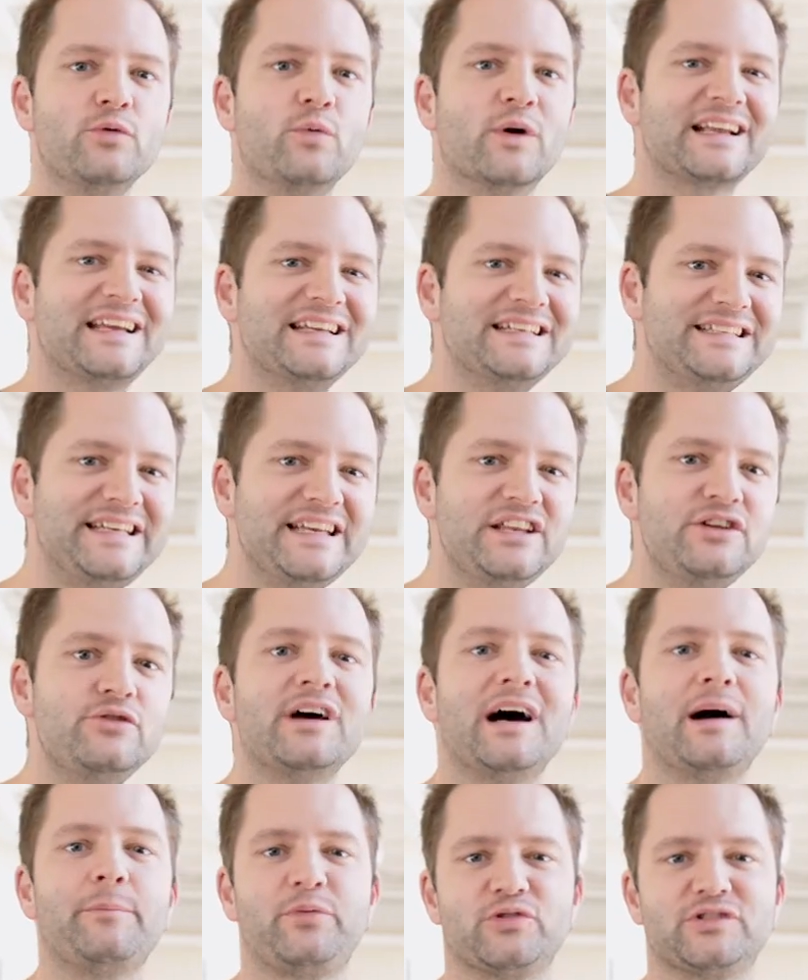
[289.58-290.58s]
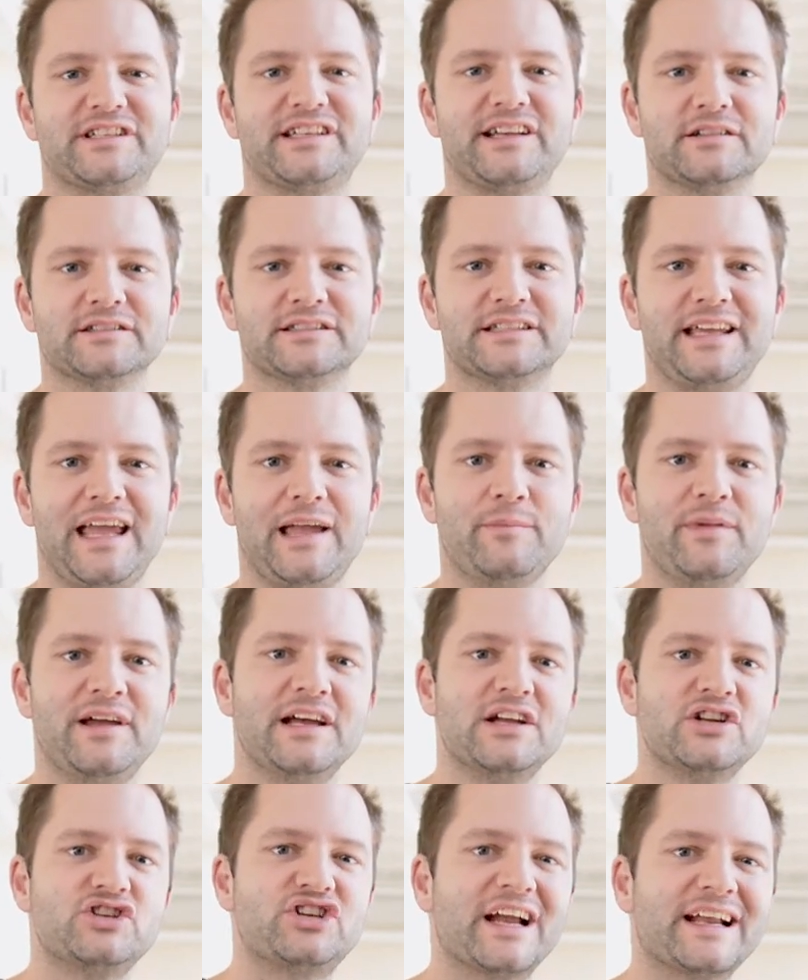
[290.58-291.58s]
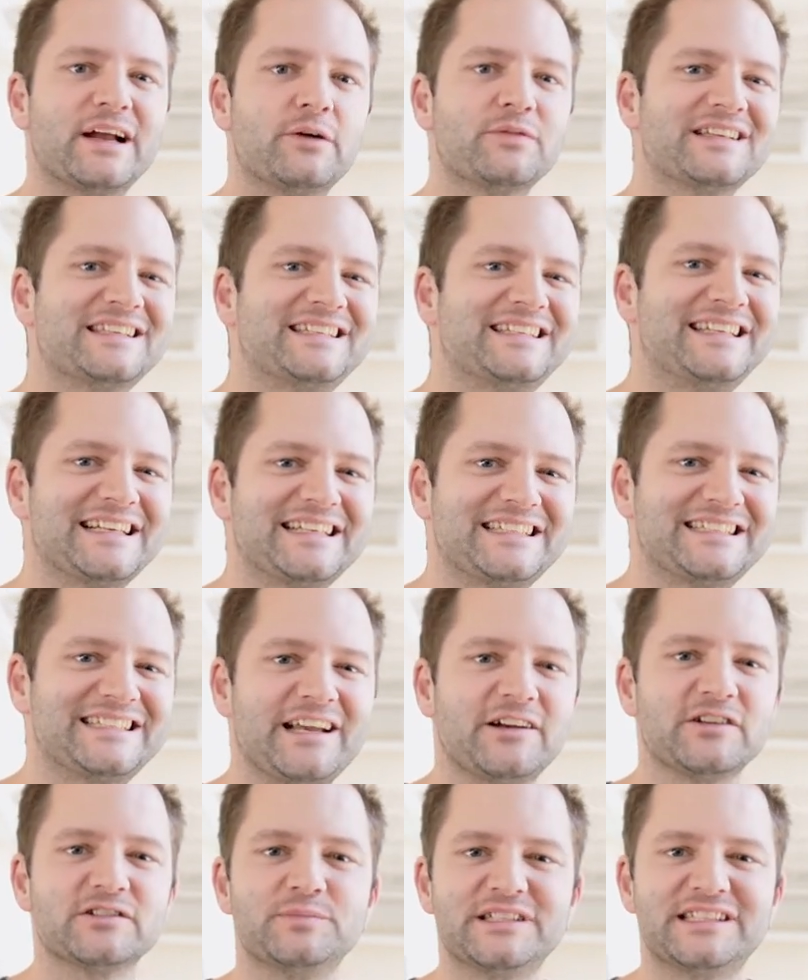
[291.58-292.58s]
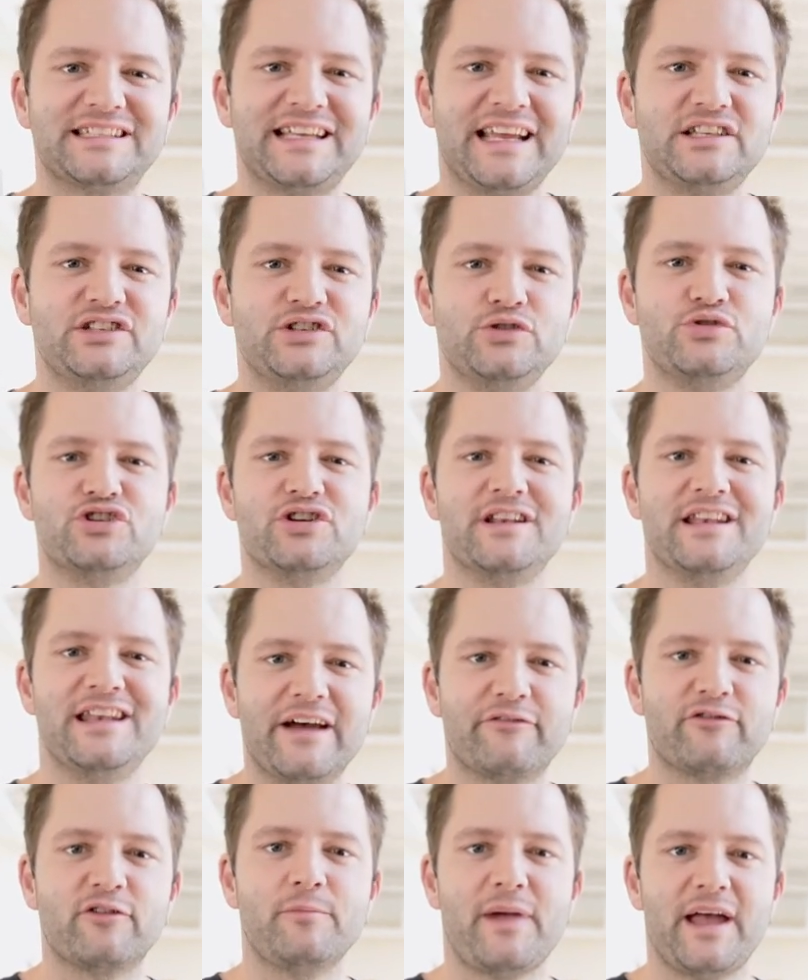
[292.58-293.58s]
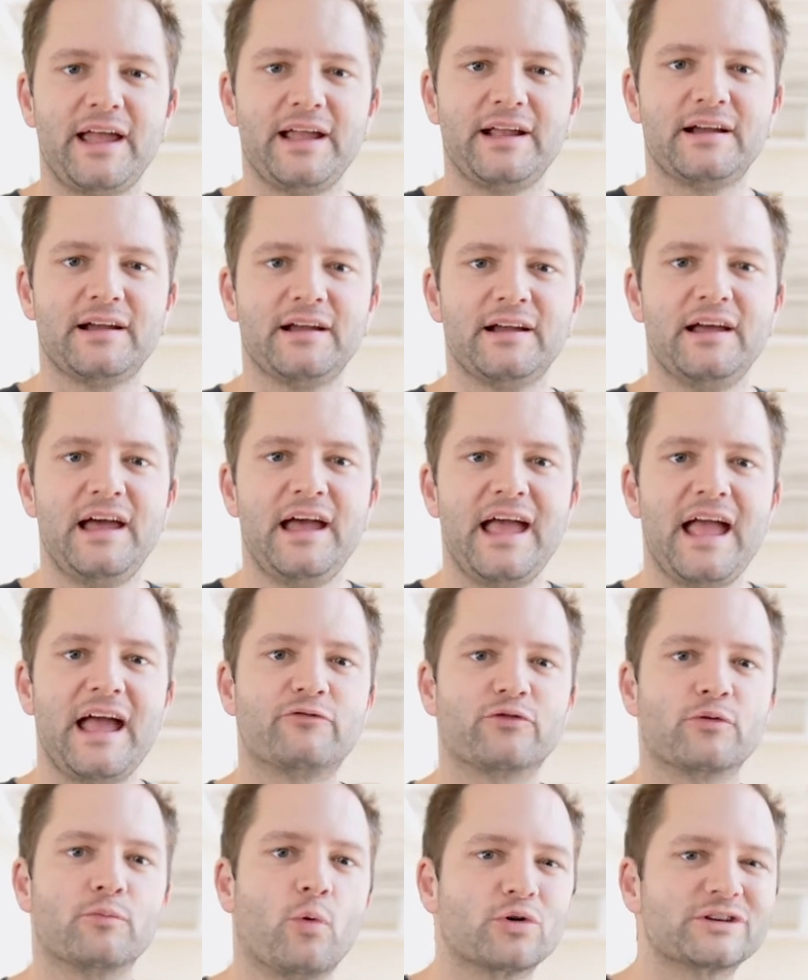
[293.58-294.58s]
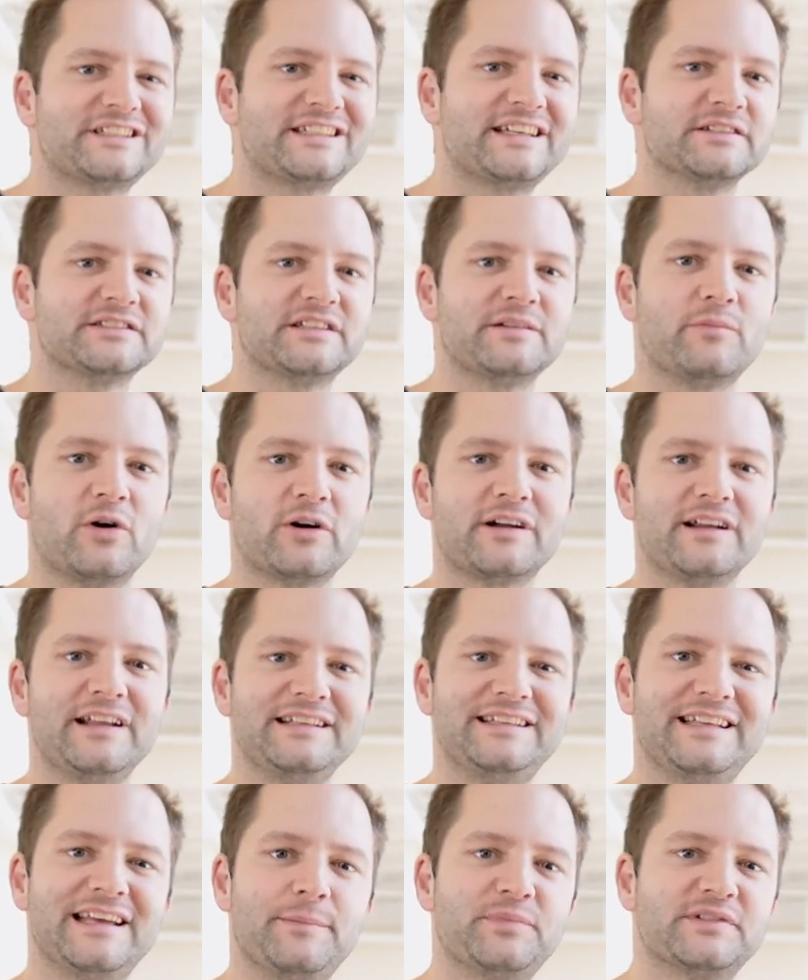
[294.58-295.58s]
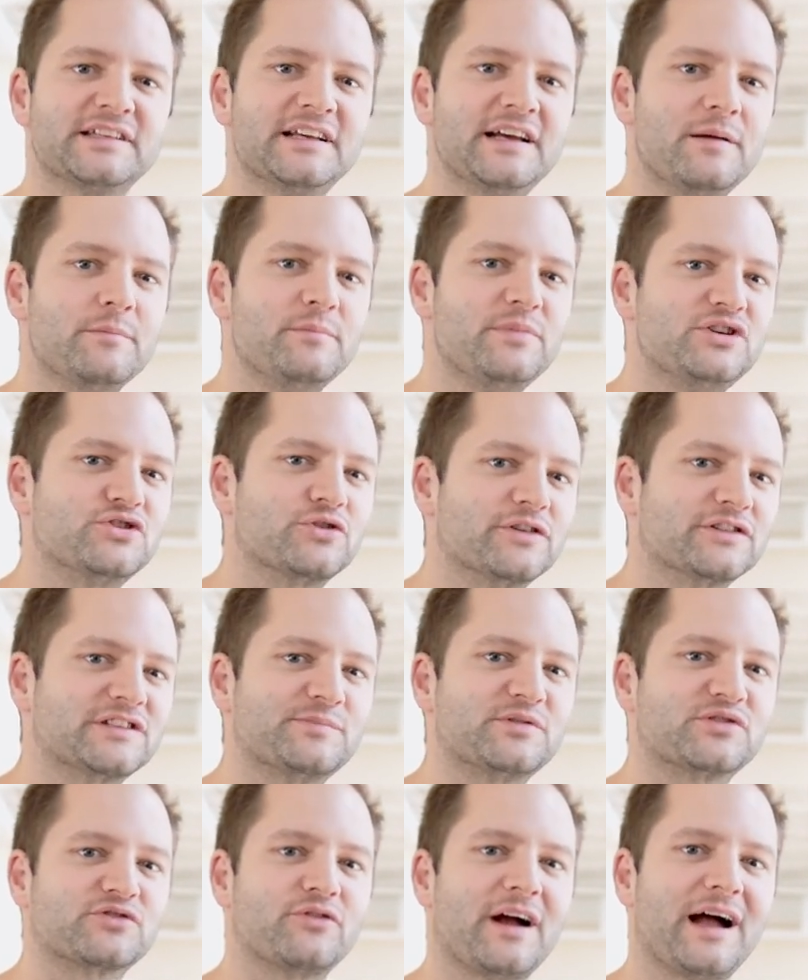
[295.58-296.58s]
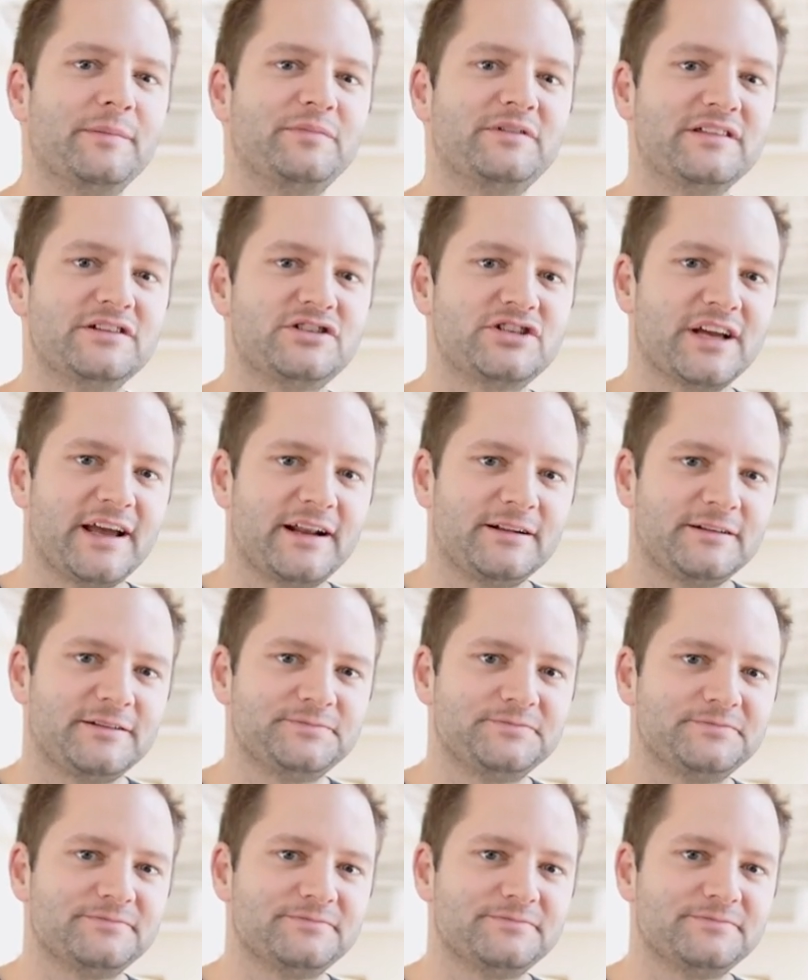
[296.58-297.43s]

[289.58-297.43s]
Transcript: you want to continue to up your sales game, check out the 6 sales mistakes you should never make. And for more sales and marketing tips, be sure to subscribe to the channel.